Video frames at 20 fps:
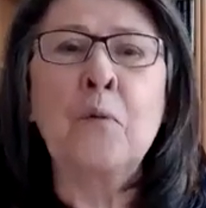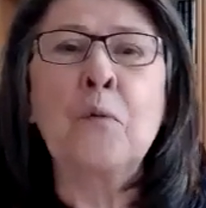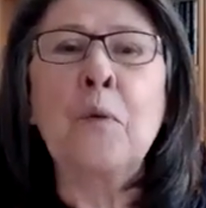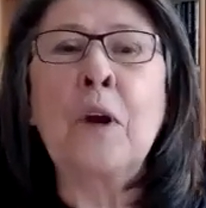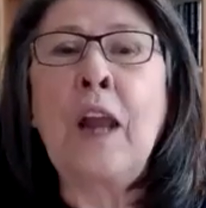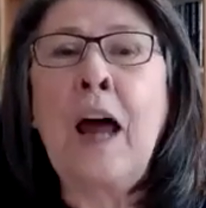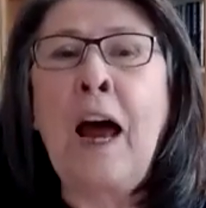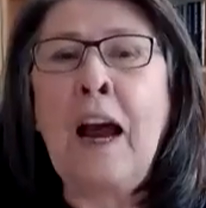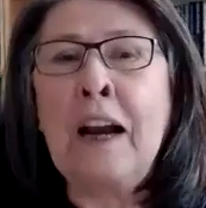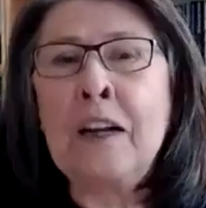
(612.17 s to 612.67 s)

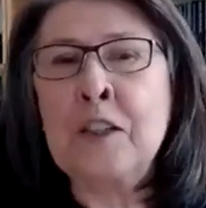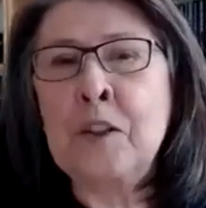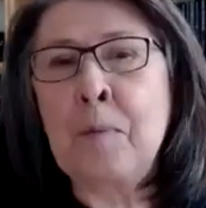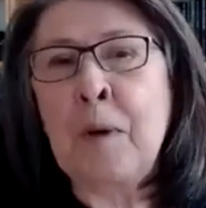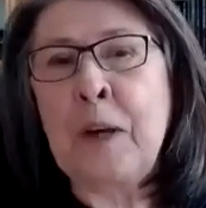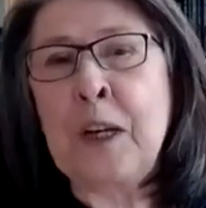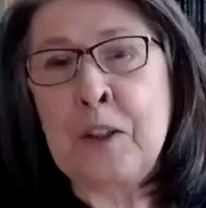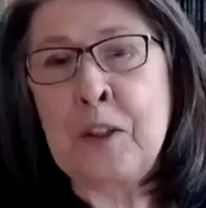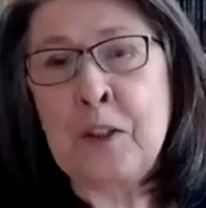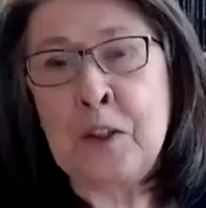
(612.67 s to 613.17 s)
relax
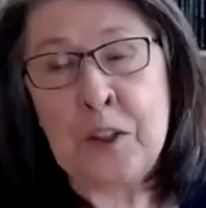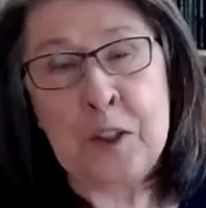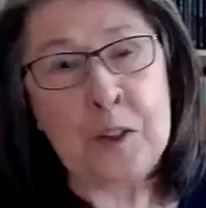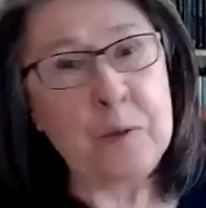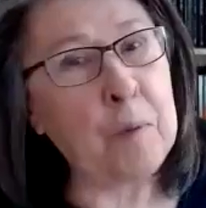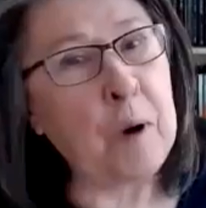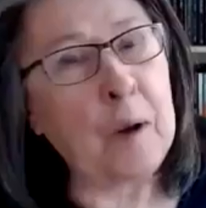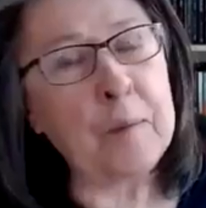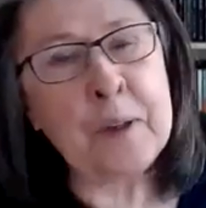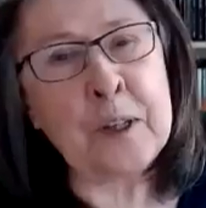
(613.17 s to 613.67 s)
because she's
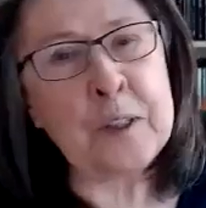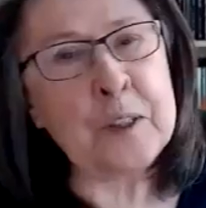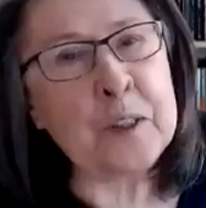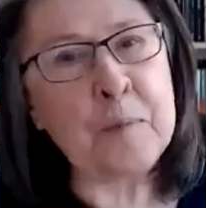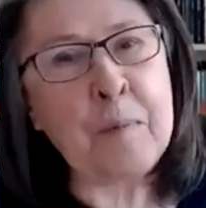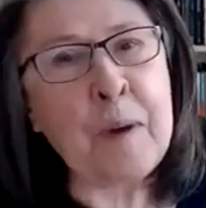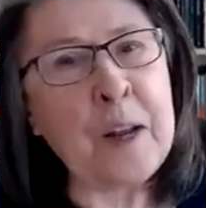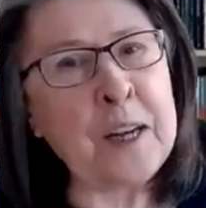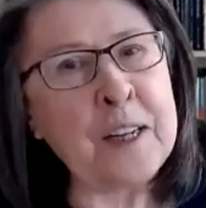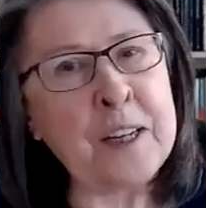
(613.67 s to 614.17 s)
probably going to
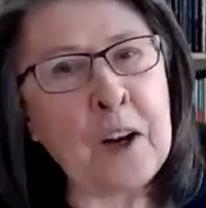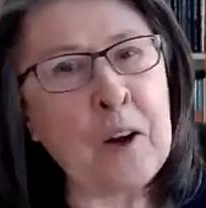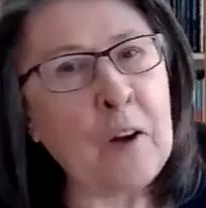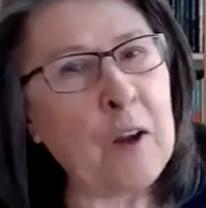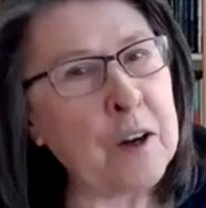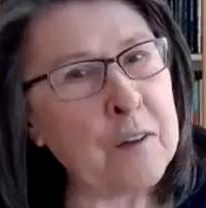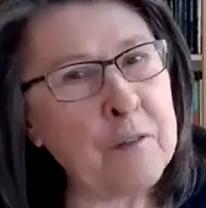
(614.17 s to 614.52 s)
spend a lot